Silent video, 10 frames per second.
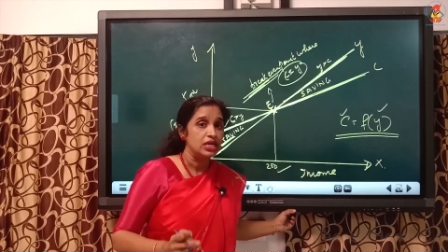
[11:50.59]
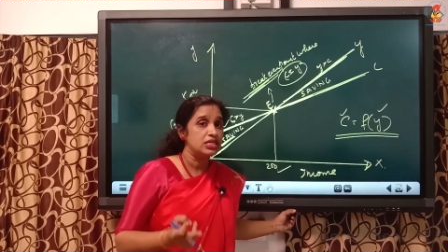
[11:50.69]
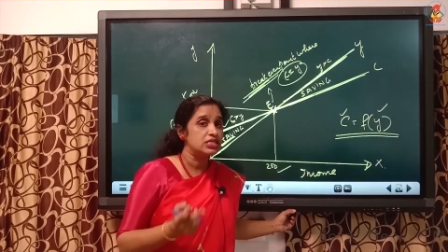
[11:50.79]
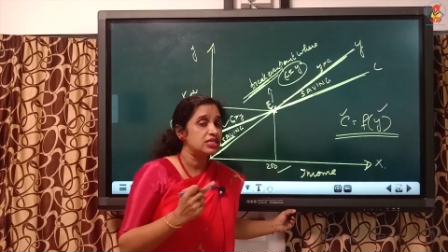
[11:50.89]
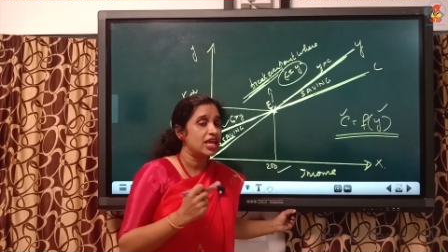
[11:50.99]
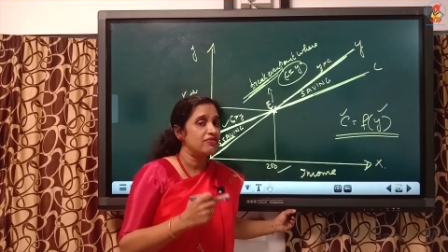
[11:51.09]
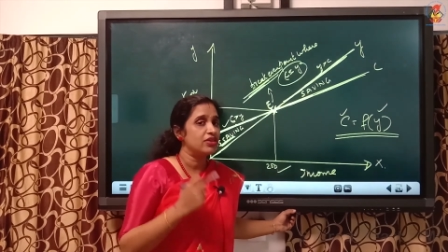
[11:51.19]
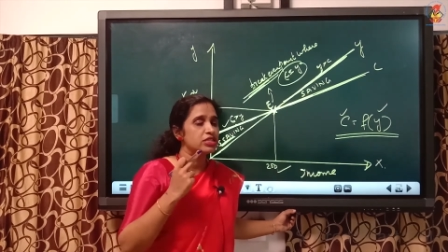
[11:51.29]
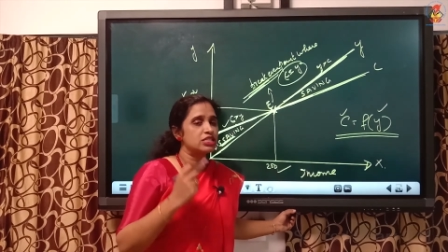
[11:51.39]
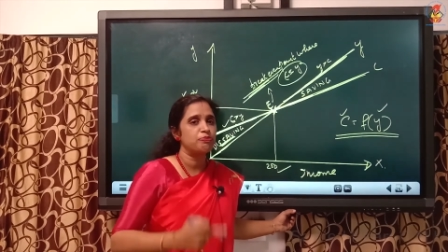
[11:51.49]

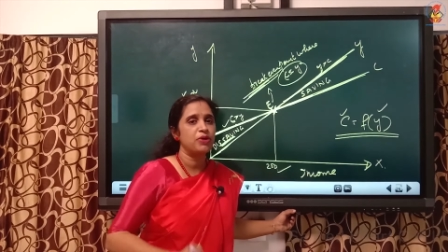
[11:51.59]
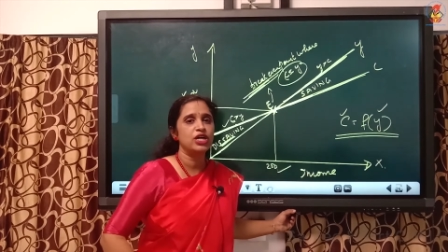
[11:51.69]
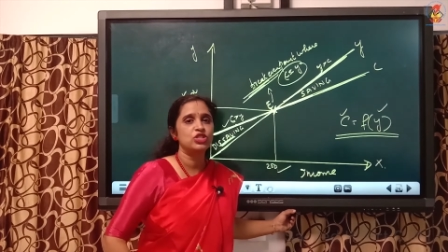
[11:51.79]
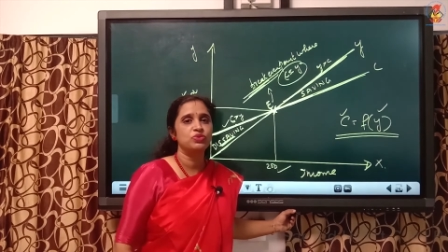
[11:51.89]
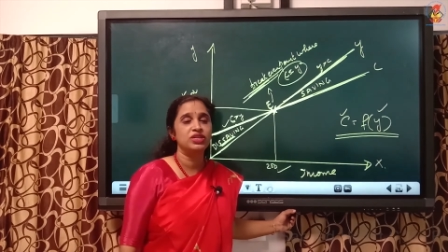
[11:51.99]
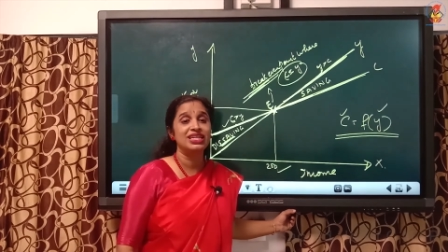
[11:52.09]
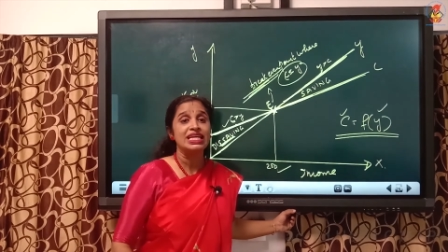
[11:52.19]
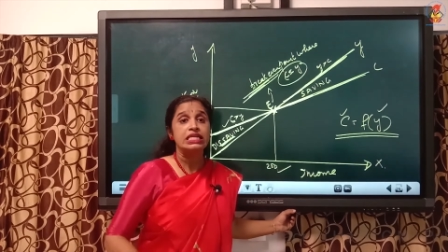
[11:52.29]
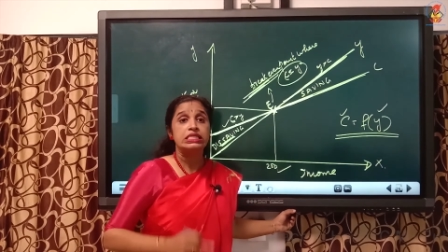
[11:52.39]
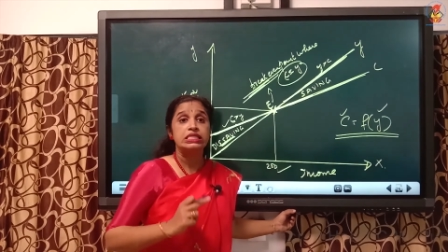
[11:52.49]
Dissaving is a part where
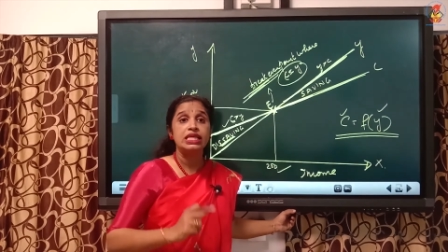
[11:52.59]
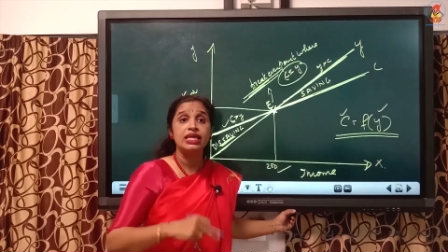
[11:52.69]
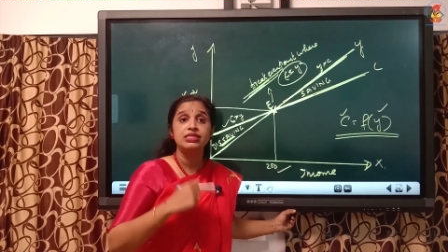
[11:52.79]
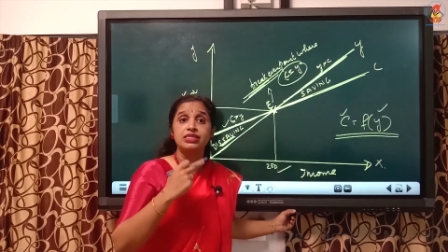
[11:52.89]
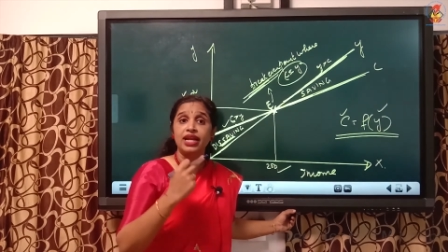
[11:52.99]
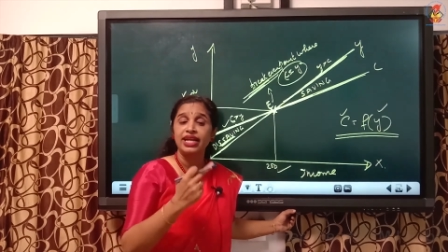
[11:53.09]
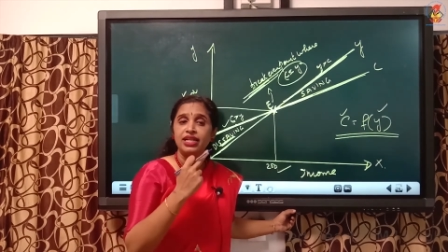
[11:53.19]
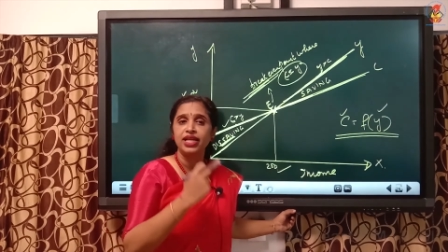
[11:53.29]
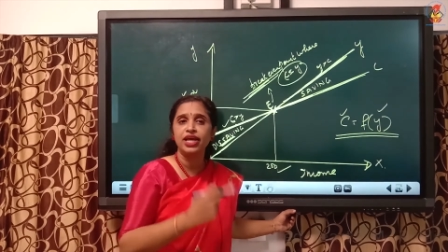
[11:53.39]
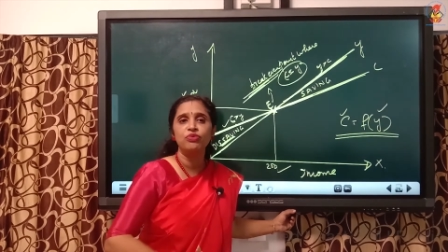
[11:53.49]
c is
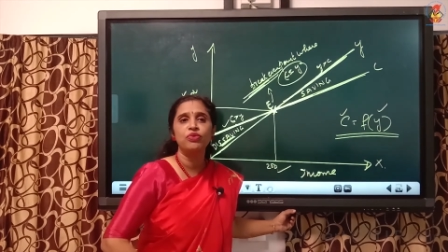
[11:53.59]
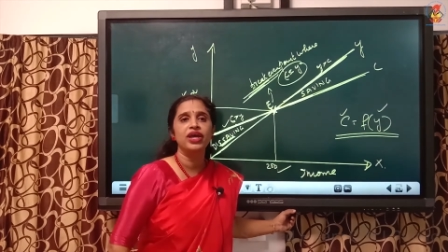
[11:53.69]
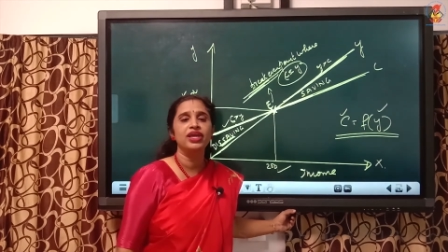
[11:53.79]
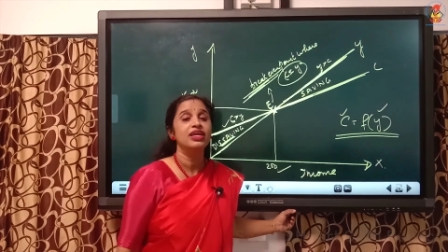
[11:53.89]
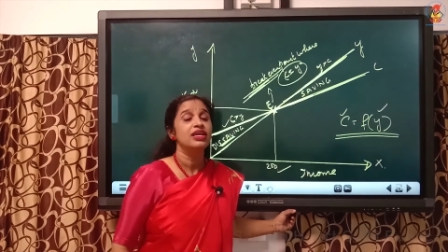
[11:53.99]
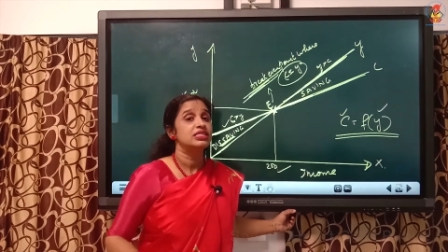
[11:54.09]
greater than y.